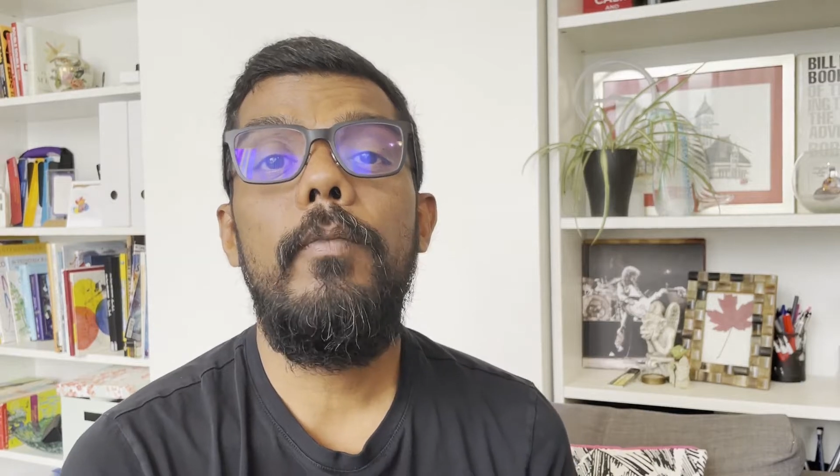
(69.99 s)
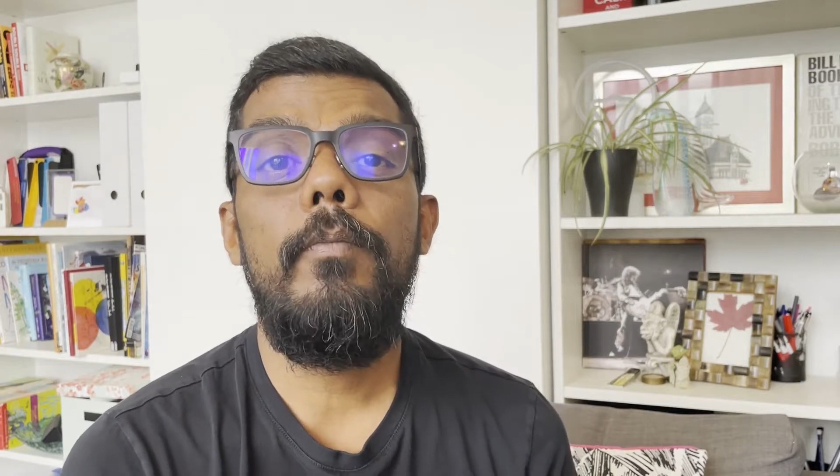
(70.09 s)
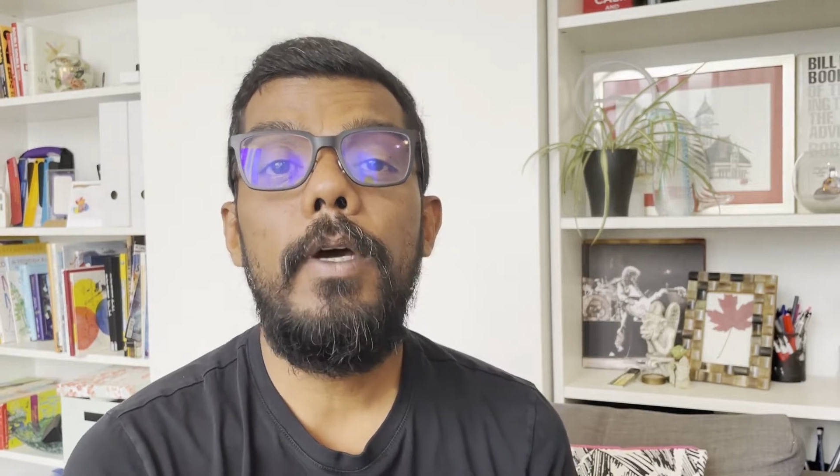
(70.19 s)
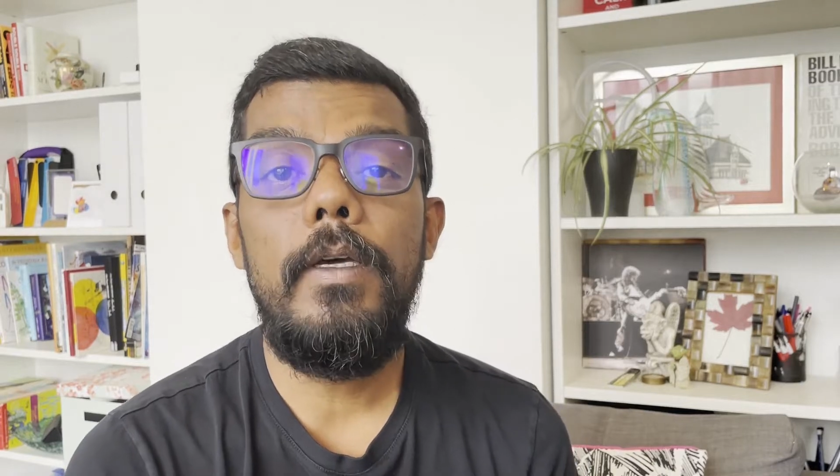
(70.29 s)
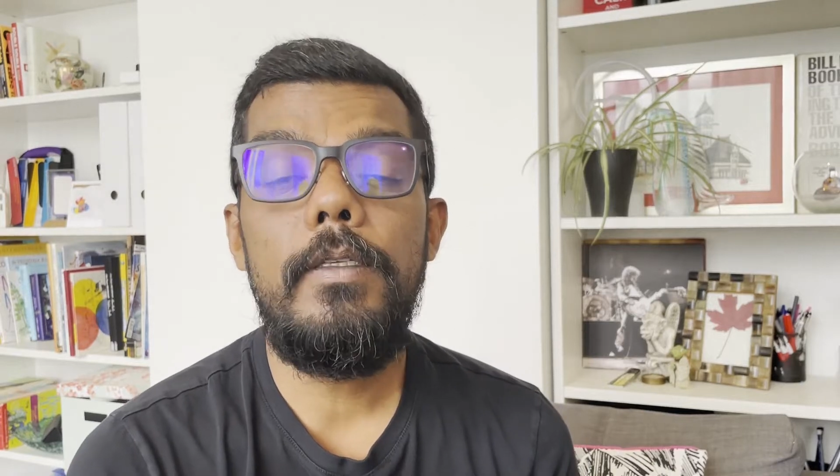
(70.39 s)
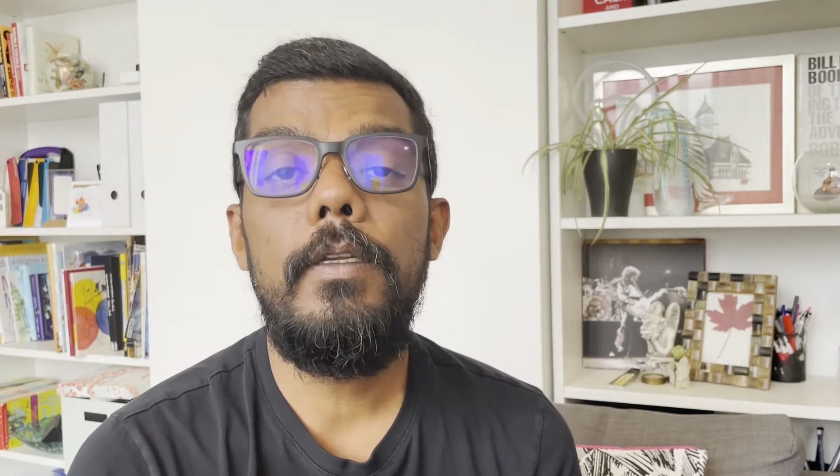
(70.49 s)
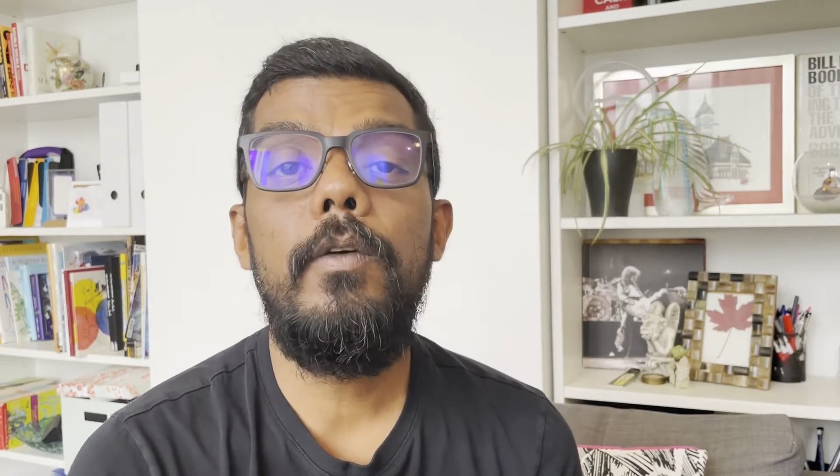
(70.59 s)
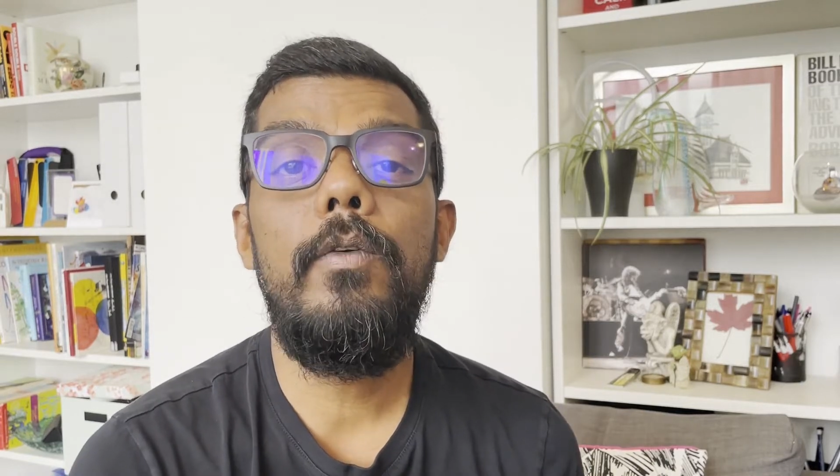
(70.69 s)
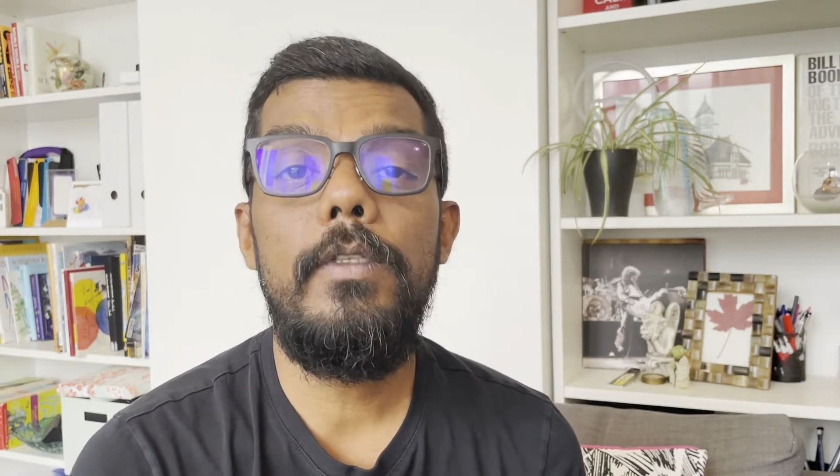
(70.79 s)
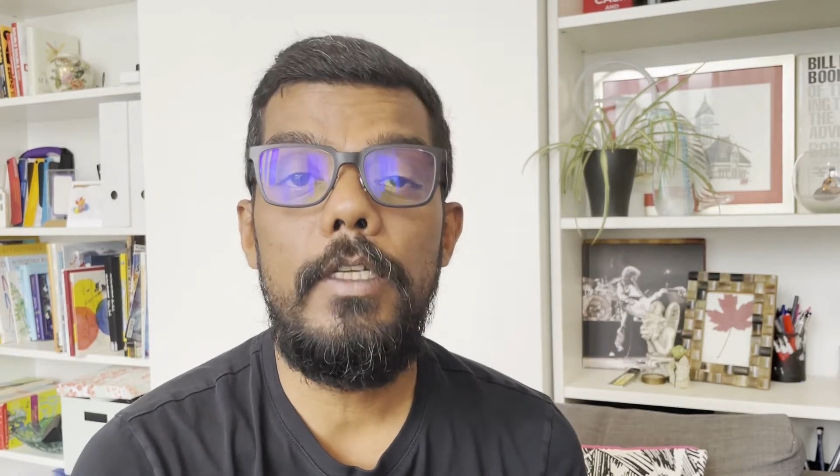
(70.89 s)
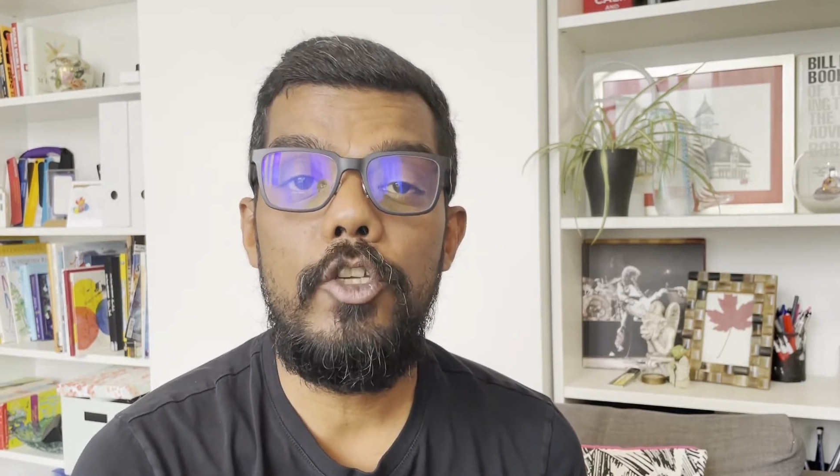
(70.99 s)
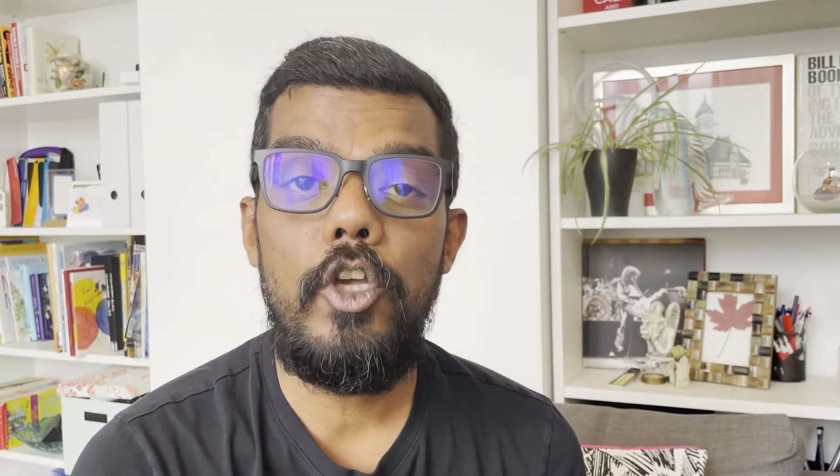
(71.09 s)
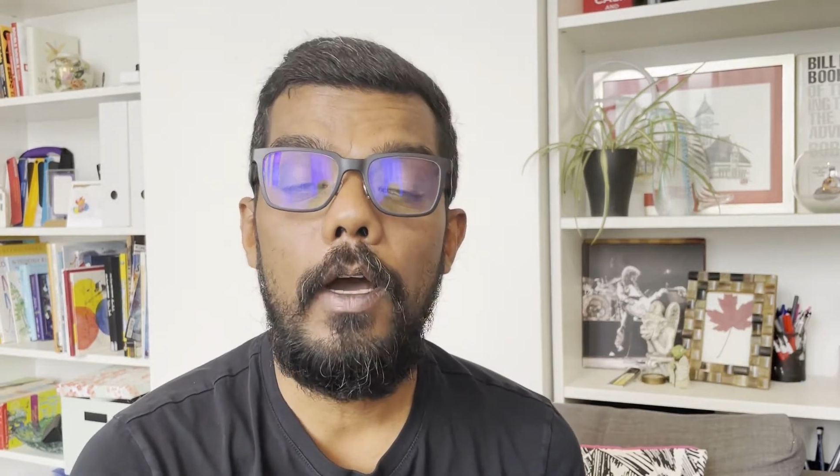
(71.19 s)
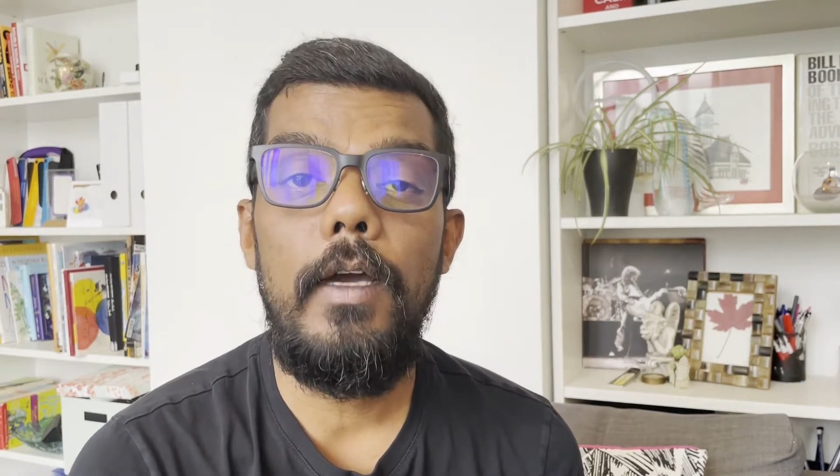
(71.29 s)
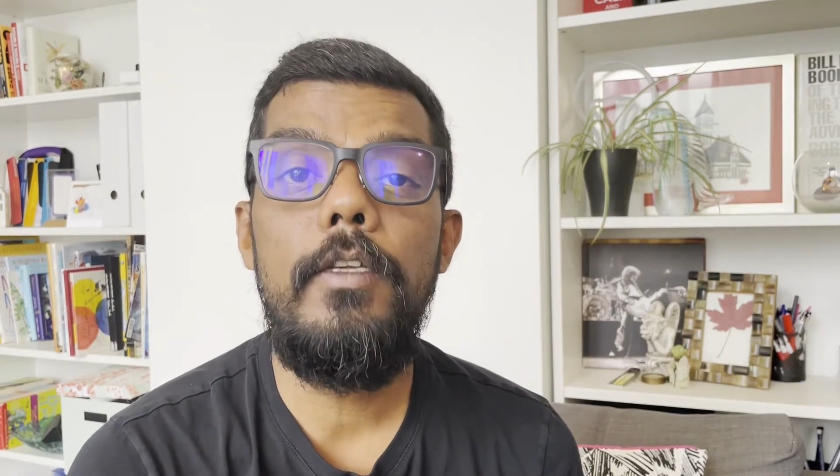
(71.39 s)
person who's in
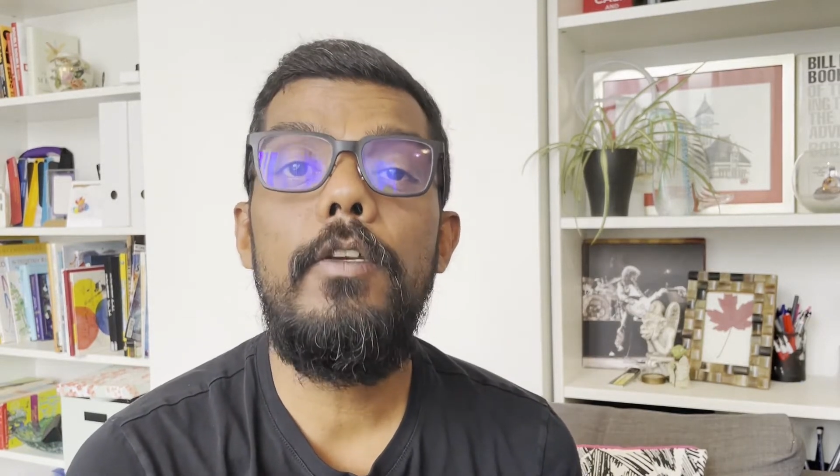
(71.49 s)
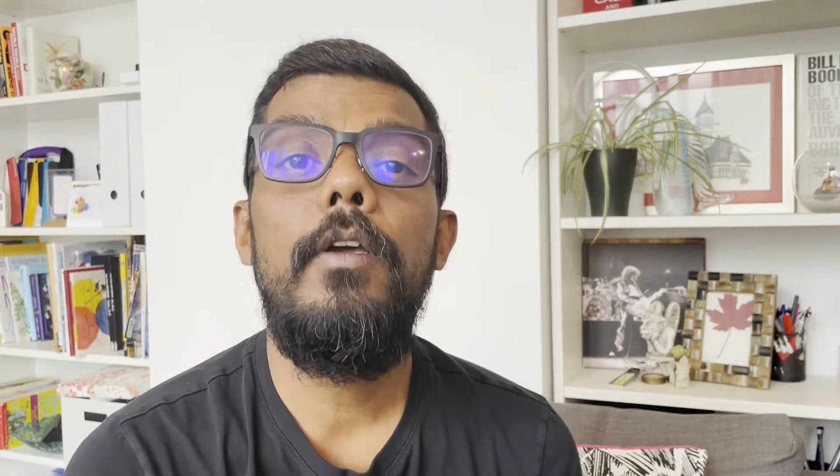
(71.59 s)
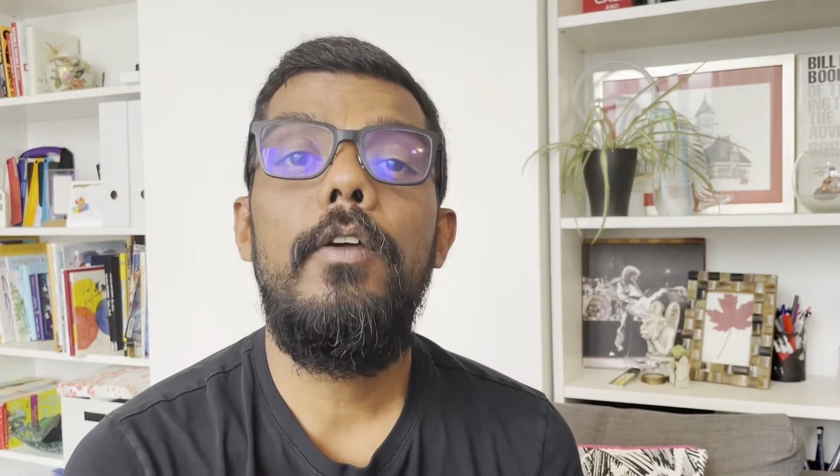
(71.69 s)
charge